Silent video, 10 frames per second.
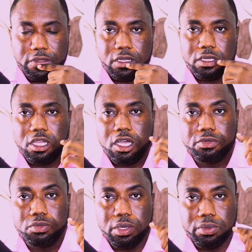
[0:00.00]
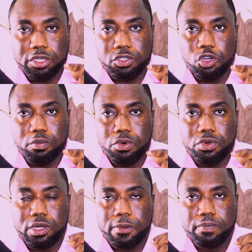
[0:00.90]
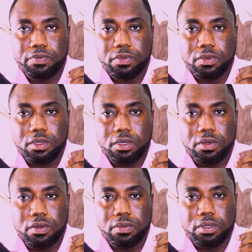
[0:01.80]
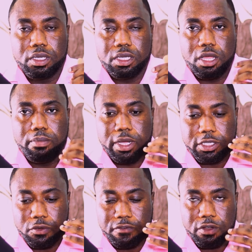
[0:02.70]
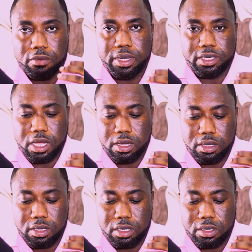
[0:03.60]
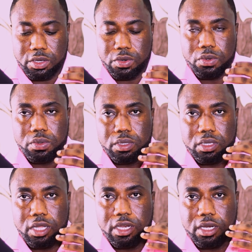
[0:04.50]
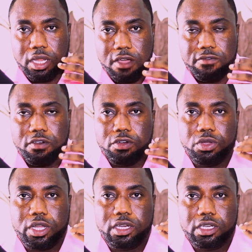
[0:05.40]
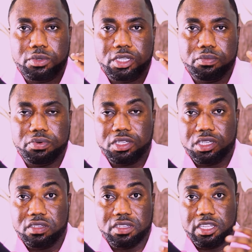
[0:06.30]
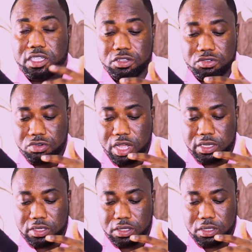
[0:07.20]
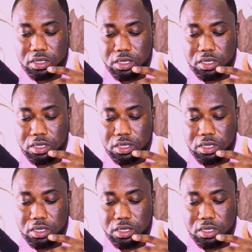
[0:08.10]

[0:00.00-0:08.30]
It helps regulate your mood, you know, and makes you feel better, you know, and therefore you can deal with depression, anxiety, and stress.